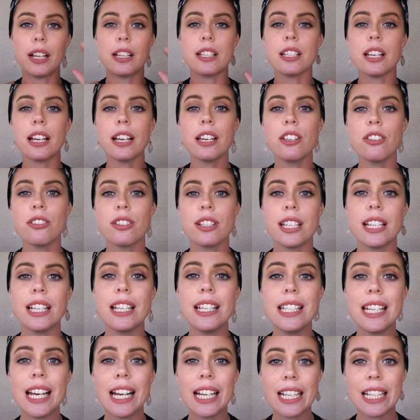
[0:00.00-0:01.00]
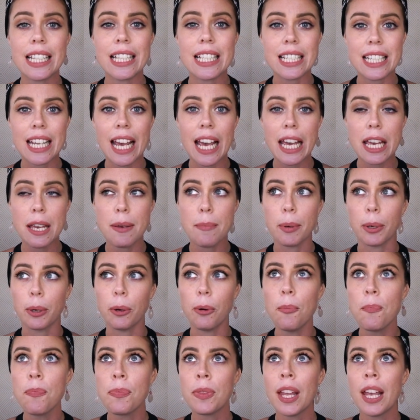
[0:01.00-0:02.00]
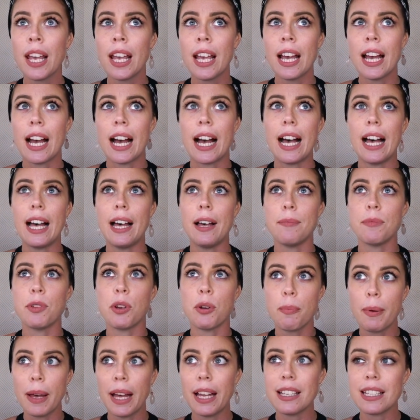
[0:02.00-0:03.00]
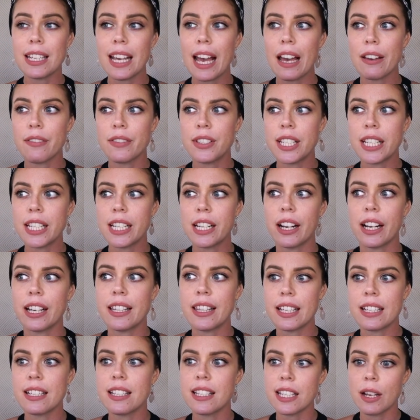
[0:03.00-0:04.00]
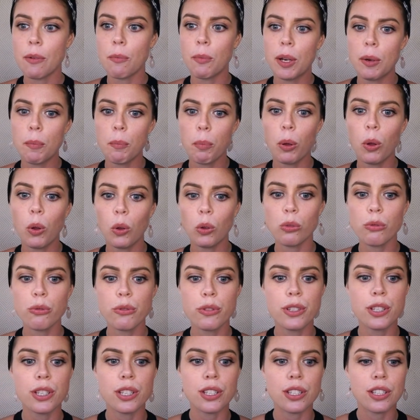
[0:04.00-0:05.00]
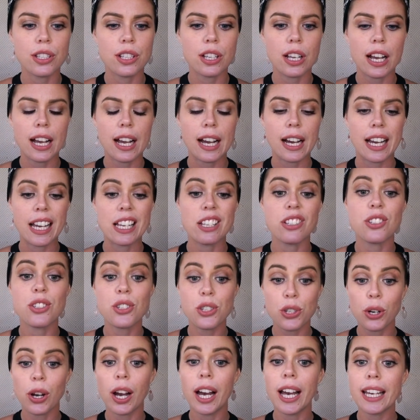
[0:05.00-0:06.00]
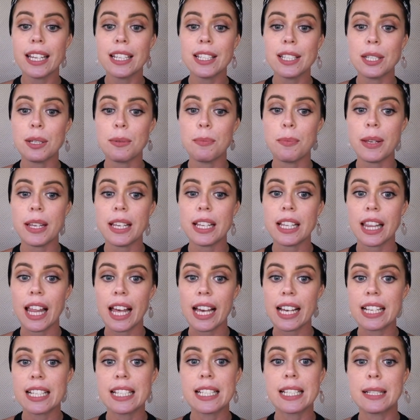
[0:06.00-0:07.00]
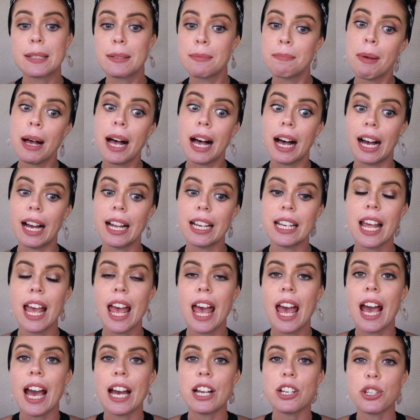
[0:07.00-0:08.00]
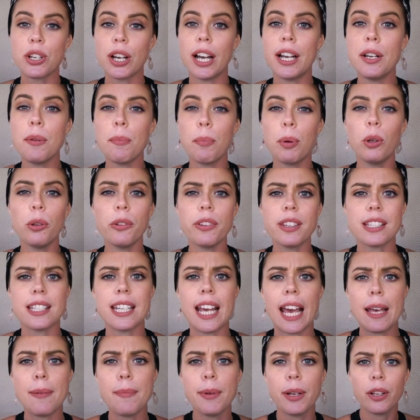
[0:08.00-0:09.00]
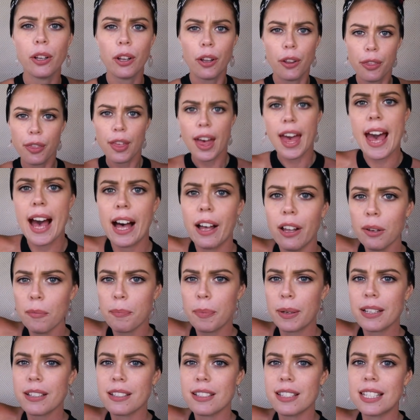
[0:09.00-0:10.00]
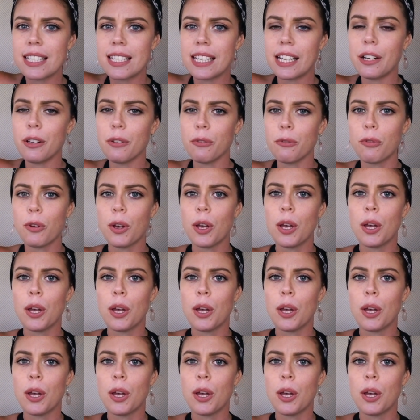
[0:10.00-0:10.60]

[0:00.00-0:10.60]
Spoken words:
It's like you're sitting down at the table, you're about to have dinner and then someone pulls, is trying to be like smart and trying to pull the tablecloth out, but instead of